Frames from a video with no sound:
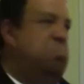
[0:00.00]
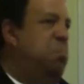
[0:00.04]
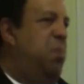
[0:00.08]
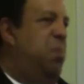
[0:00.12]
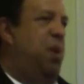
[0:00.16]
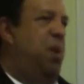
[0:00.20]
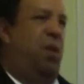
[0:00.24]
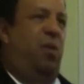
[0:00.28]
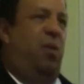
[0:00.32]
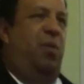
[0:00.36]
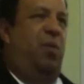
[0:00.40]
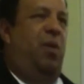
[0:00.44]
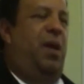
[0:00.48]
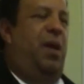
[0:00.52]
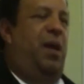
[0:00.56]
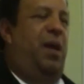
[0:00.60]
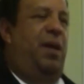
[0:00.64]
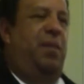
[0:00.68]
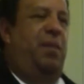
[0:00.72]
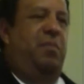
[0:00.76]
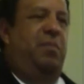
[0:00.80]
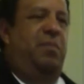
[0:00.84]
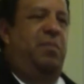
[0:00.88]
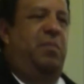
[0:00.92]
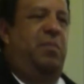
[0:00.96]

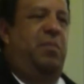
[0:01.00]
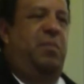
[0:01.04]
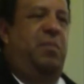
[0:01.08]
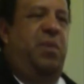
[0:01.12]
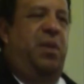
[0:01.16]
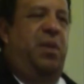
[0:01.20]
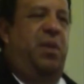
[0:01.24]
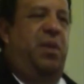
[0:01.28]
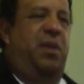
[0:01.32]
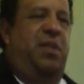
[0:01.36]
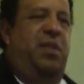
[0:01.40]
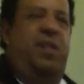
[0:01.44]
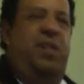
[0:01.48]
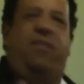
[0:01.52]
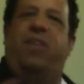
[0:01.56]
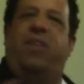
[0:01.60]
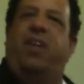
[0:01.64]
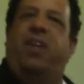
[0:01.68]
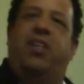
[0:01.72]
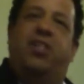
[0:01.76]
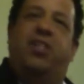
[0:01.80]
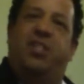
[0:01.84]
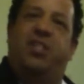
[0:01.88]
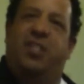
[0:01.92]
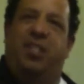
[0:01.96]
The
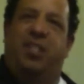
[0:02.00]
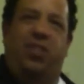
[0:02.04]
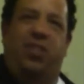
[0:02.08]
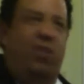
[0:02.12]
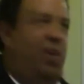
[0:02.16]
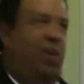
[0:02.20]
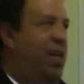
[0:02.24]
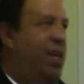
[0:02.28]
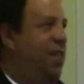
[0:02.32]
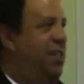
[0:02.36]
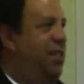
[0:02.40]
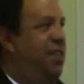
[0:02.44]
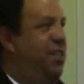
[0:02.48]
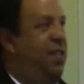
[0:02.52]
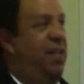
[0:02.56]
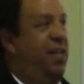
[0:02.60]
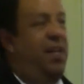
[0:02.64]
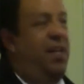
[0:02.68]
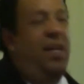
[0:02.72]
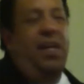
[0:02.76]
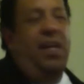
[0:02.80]
definitions that you guys did.